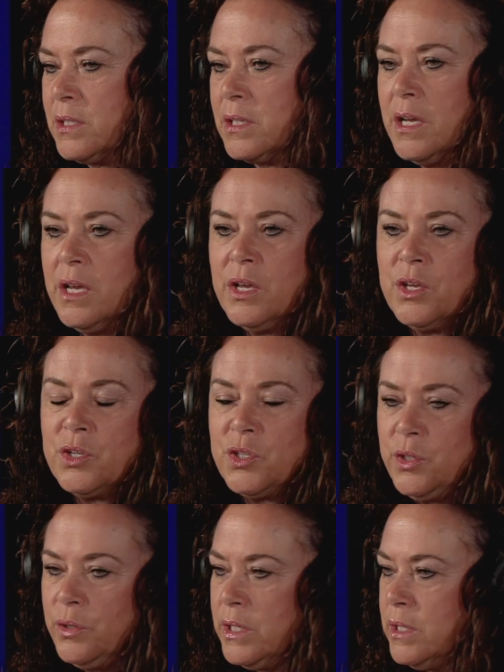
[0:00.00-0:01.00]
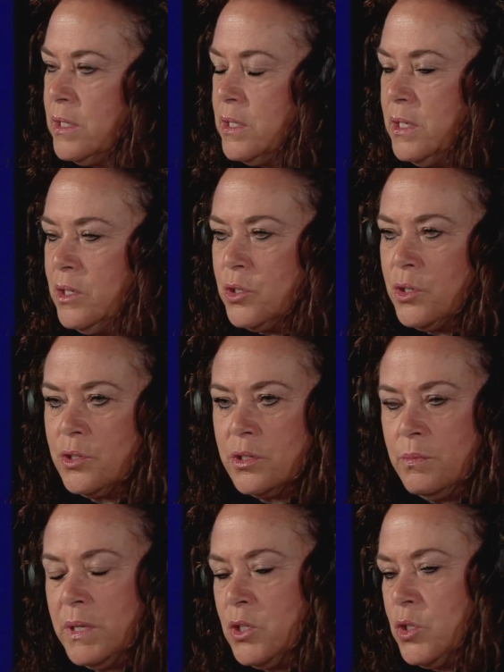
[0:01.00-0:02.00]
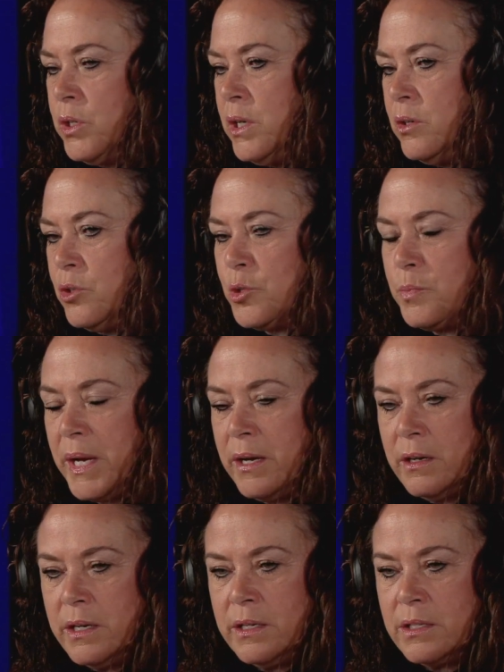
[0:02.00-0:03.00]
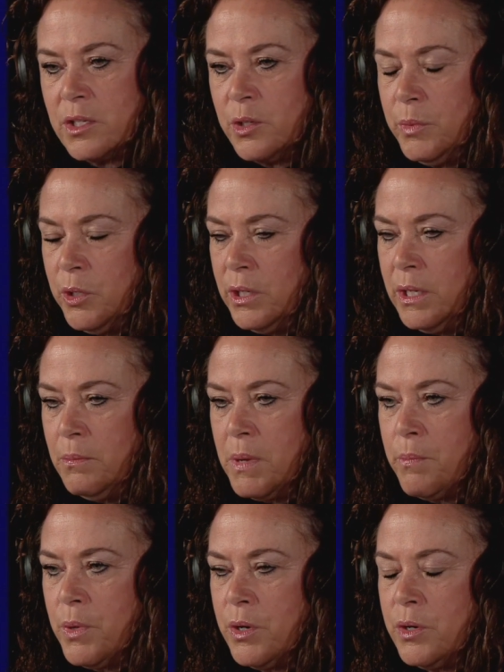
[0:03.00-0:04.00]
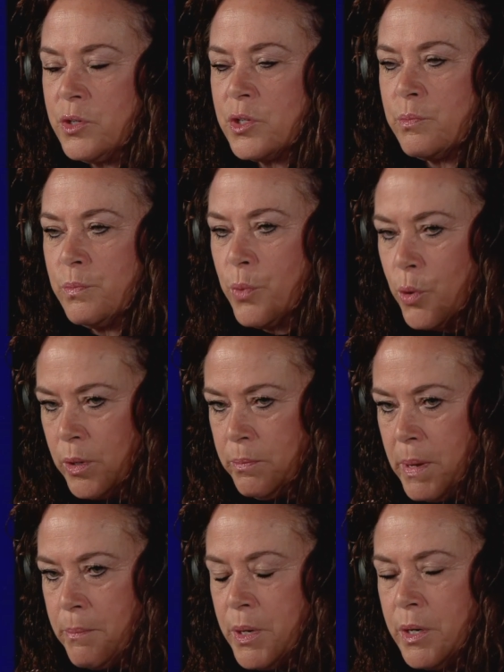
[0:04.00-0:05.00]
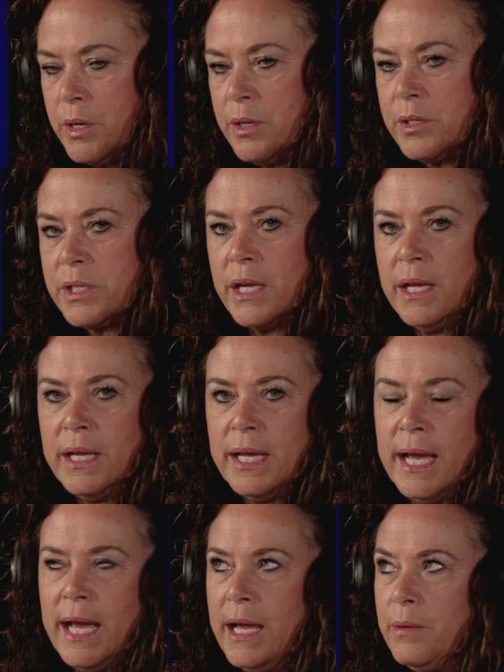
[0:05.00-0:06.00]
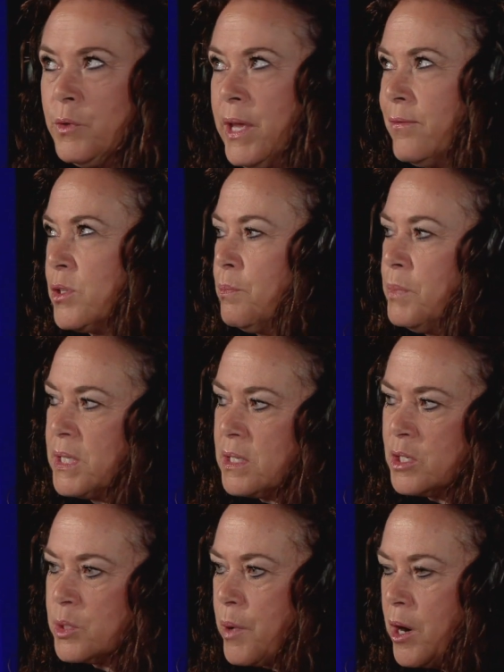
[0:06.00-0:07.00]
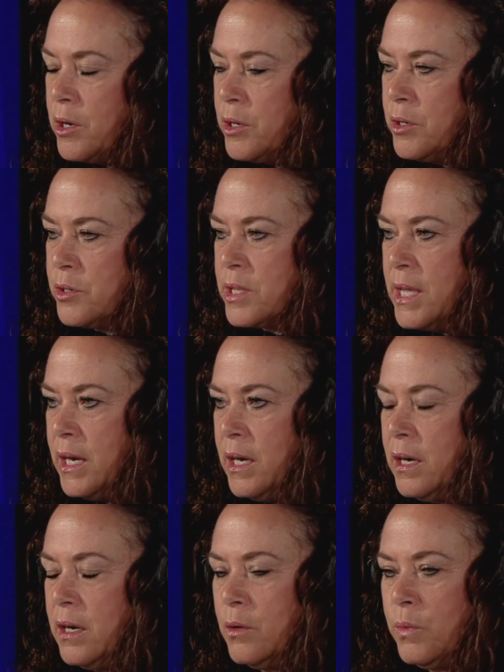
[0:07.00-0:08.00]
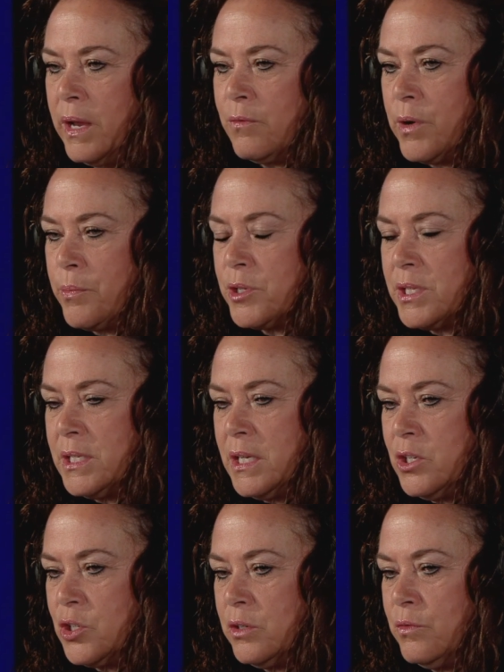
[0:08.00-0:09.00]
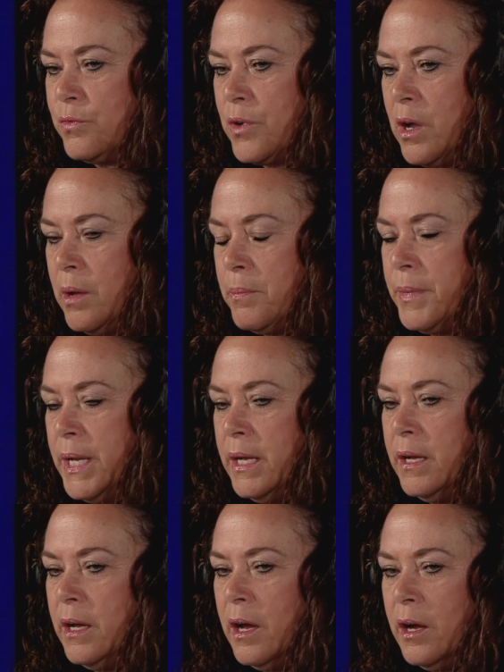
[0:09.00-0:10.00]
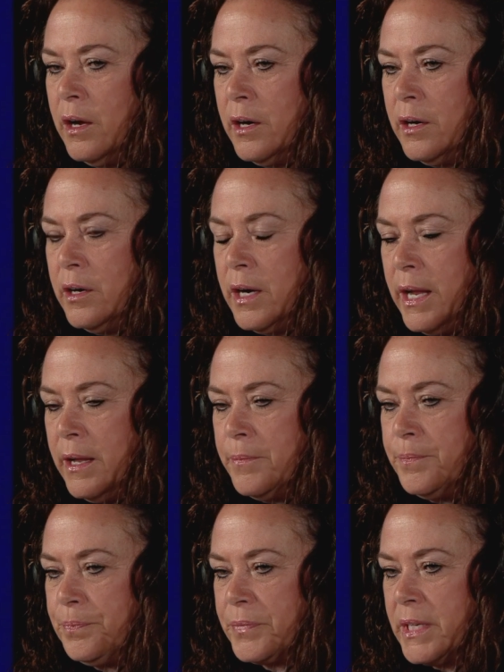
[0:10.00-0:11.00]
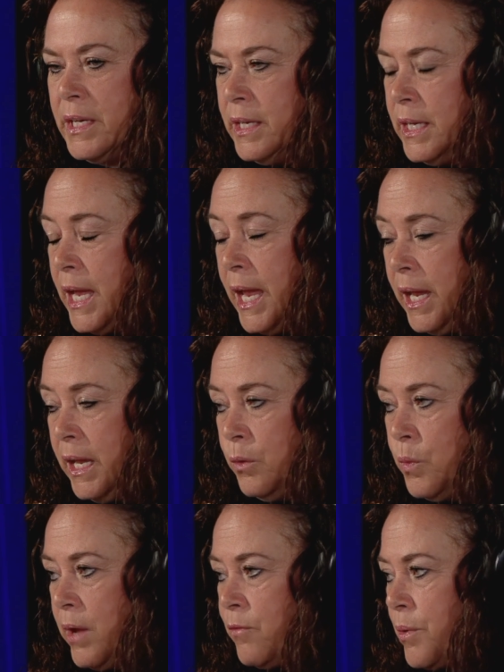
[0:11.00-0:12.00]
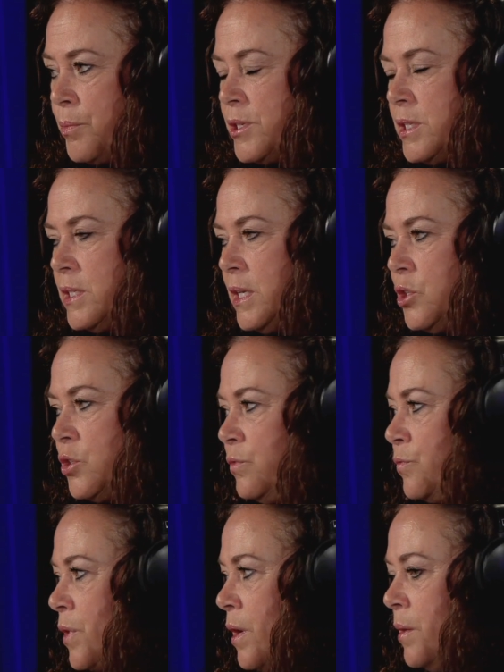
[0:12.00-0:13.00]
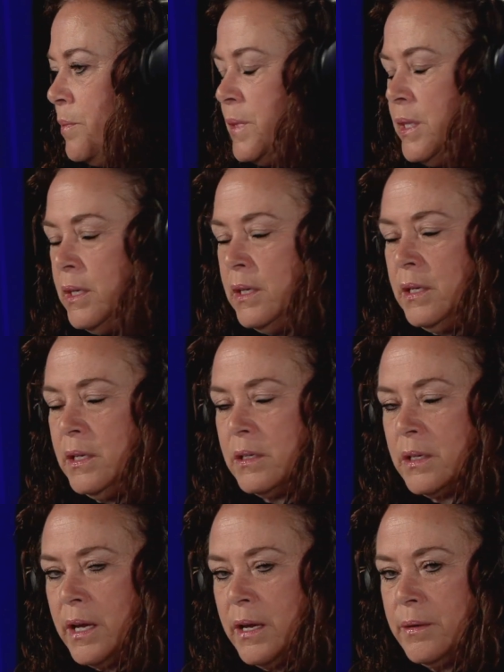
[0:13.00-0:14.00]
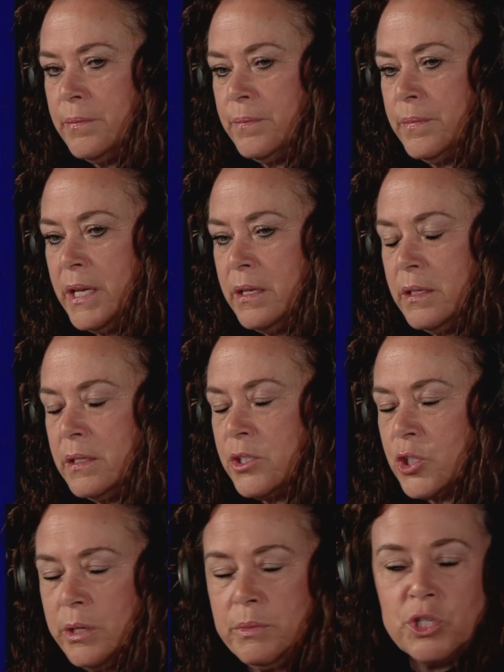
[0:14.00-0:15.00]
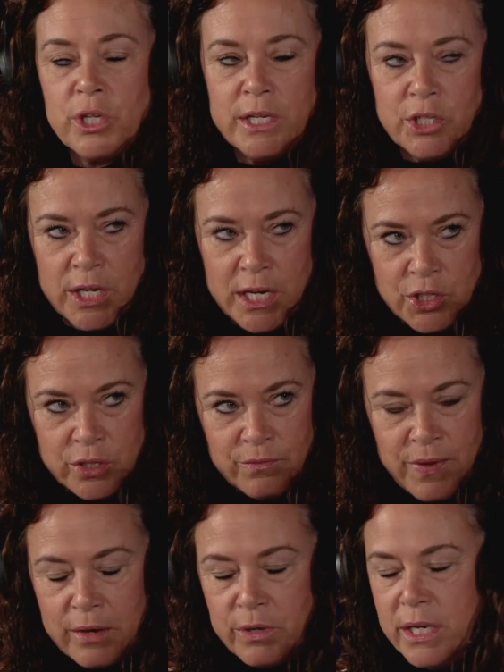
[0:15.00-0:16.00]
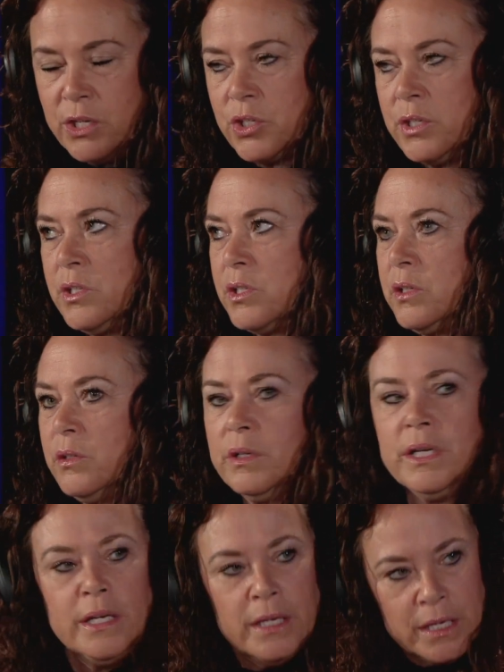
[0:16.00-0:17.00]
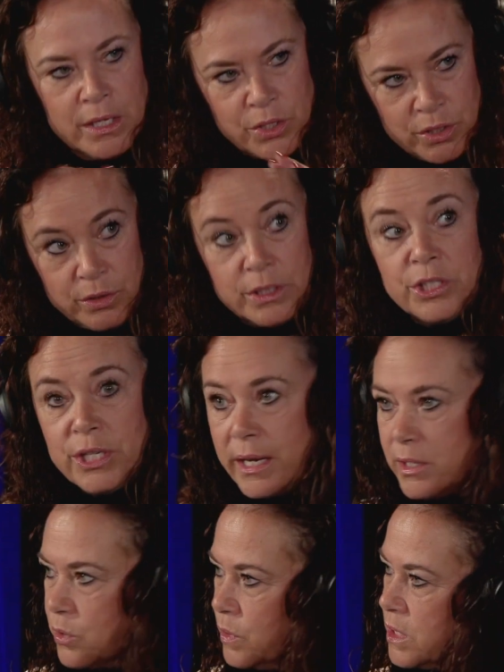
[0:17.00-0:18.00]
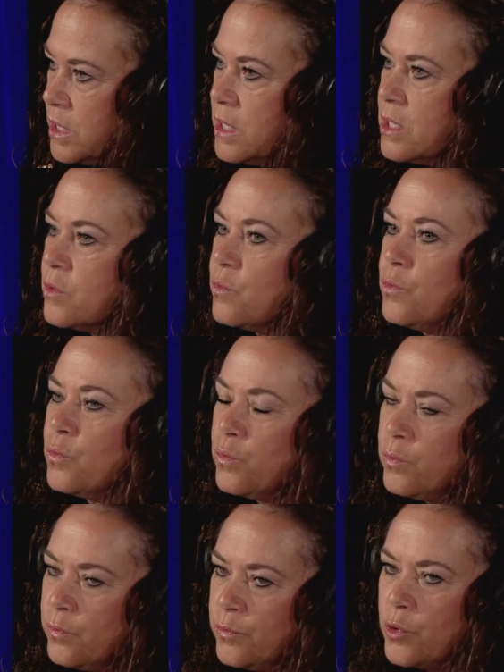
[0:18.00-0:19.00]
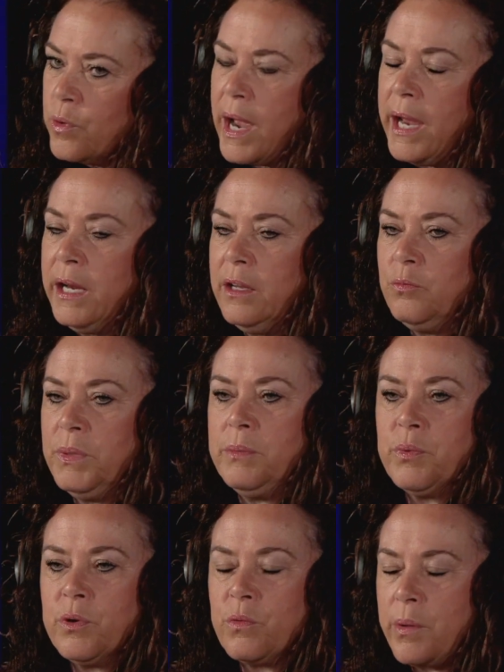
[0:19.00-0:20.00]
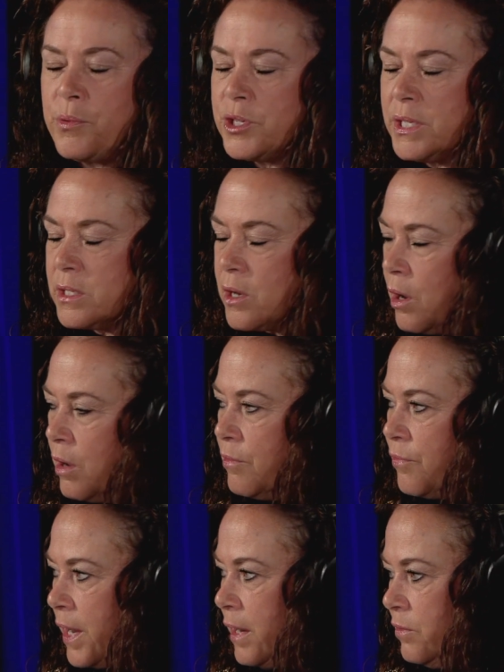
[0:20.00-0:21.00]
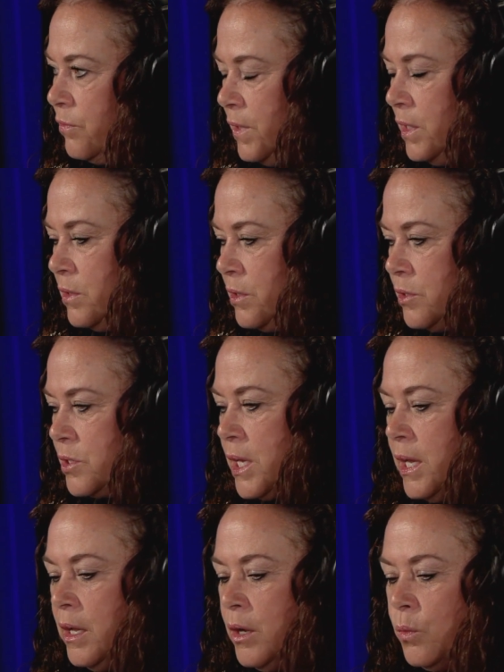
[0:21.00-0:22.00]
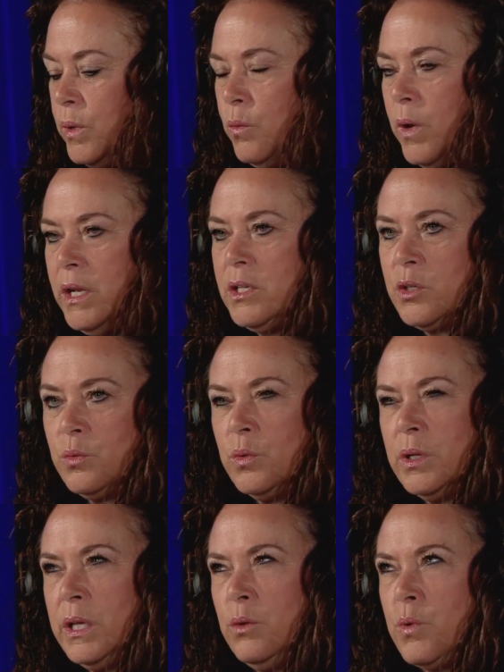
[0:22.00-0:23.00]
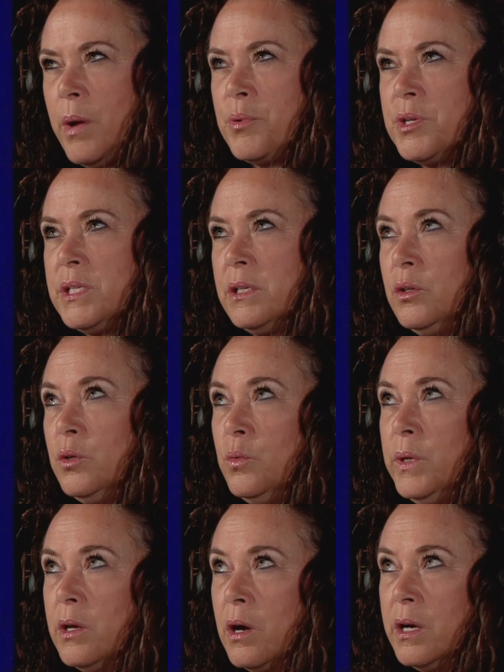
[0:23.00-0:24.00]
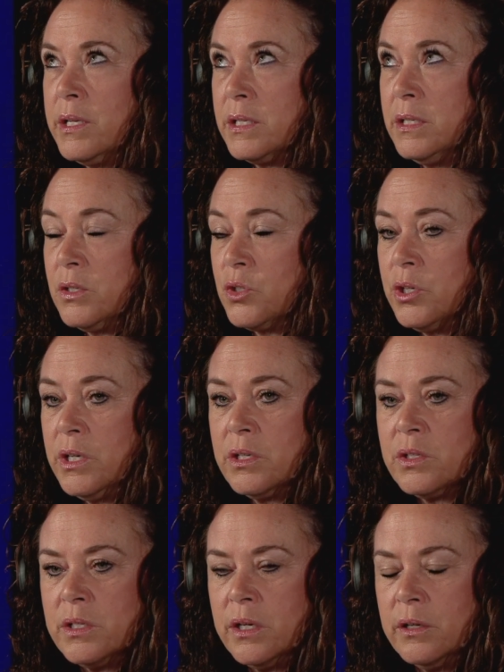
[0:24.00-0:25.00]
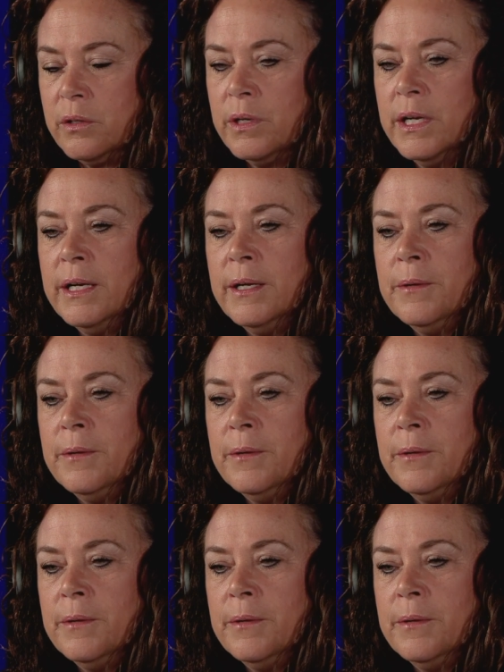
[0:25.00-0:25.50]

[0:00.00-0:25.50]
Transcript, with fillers: It's students, teachers, administrators, parents, community members, board members. Um, we have some business partners there. We have representation from our um, NEA. We have representation from the um, Shawnee Mission Education Foundation. Students. So students, yeah. So it's this variety of people. It represents all five feeders. We wanted to really represent who we are as a district. So